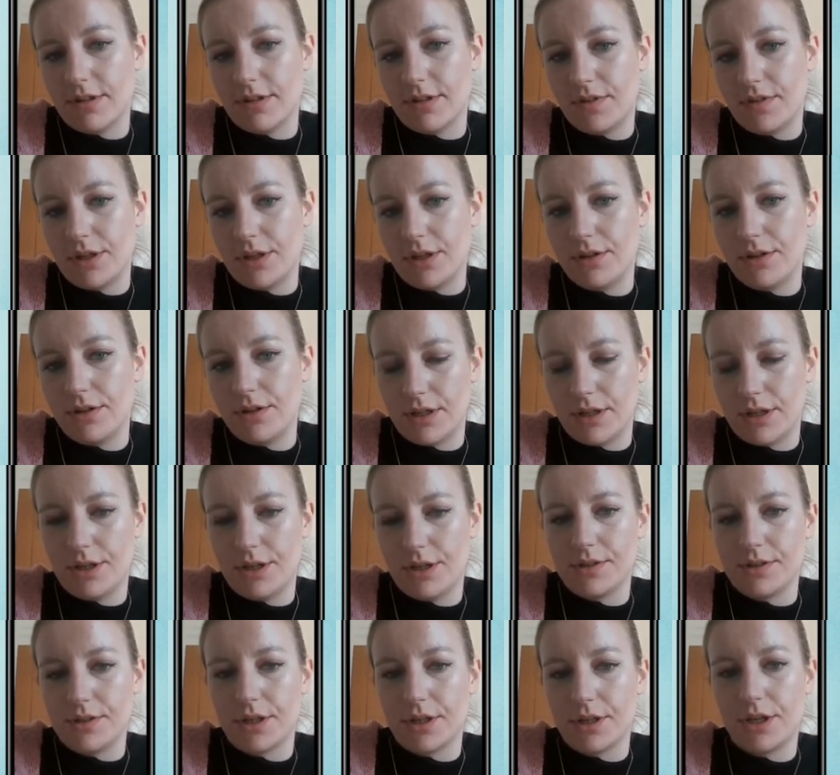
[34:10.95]
or if you
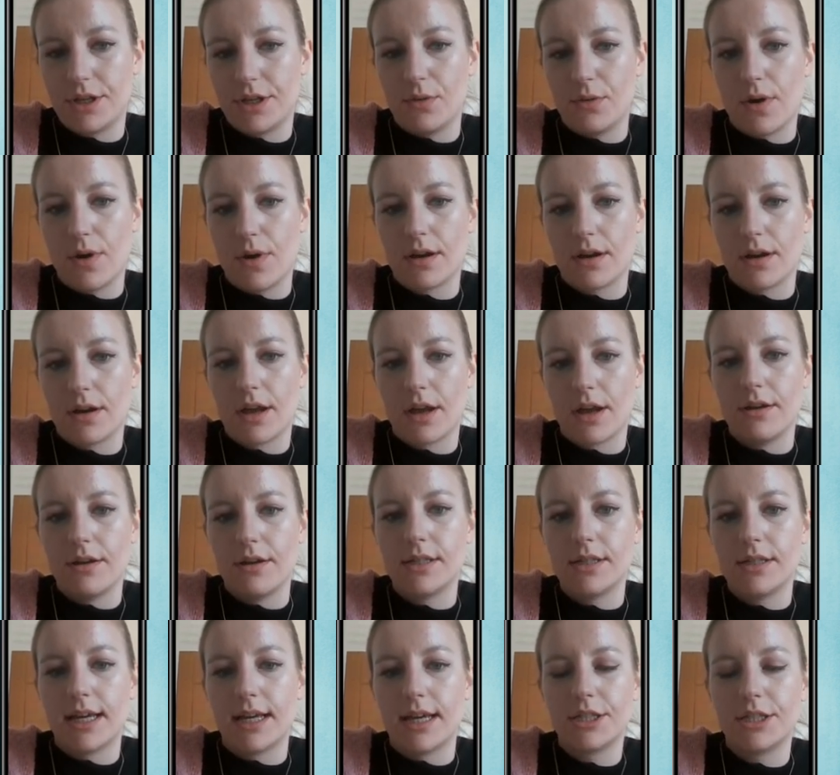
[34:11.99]
use the QR
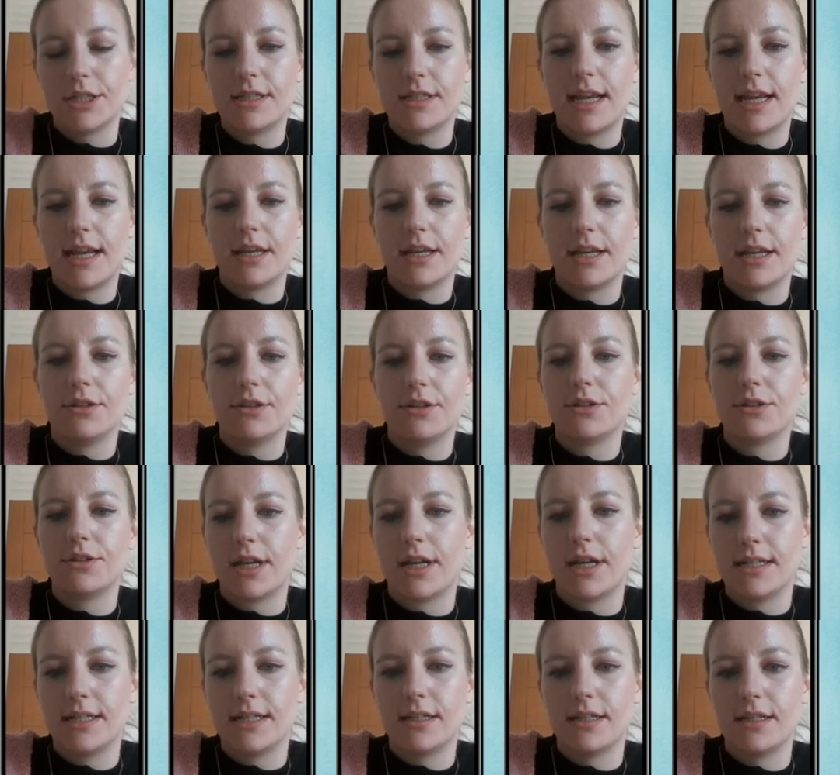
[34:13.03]
code, that should take you
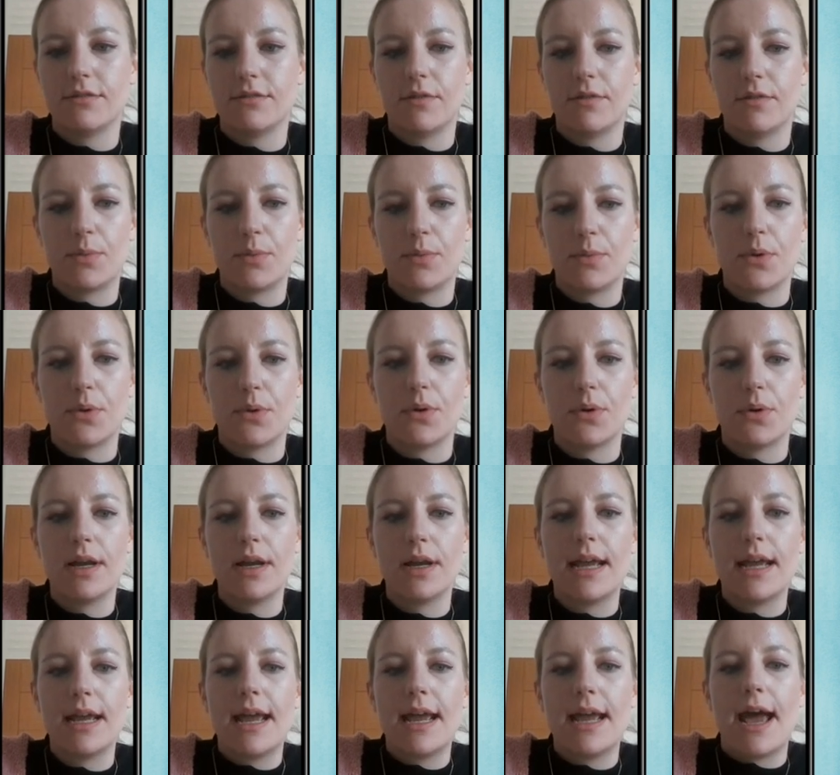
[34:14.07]
straight to the
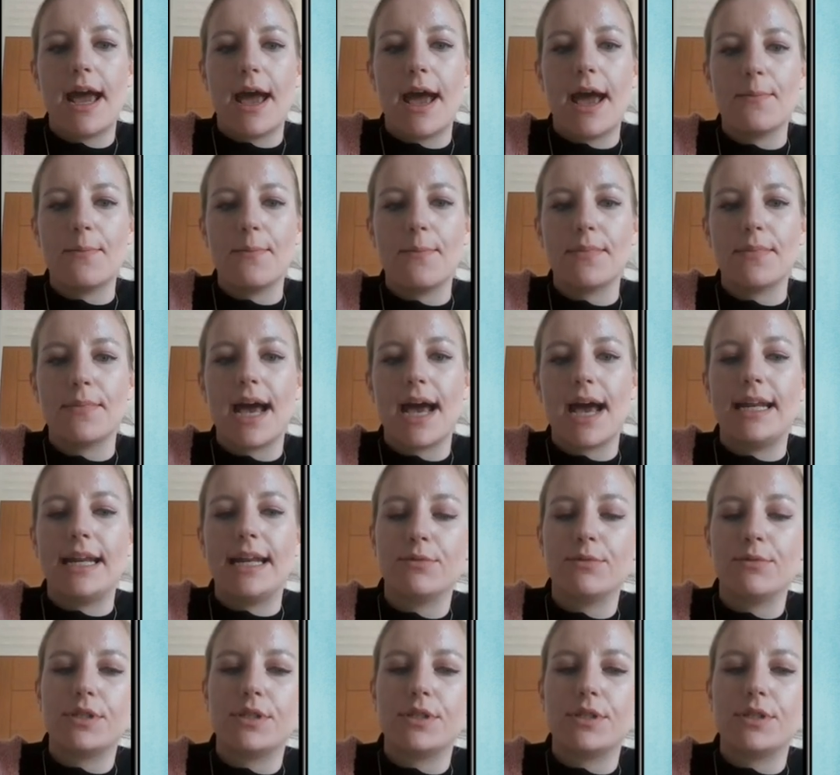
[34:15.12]
report. And